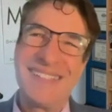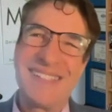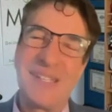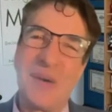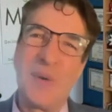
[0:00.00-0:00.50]

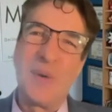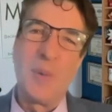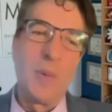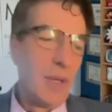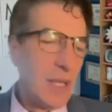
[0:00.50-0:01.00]

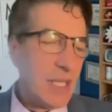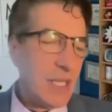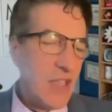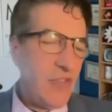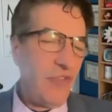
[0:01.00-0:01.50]
So
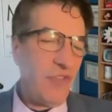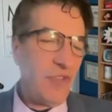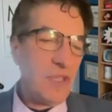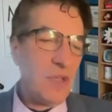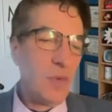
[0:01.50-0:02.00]
if
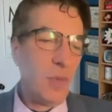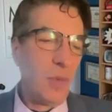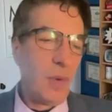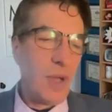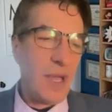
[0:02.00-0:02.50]

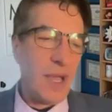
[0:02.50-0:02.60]
you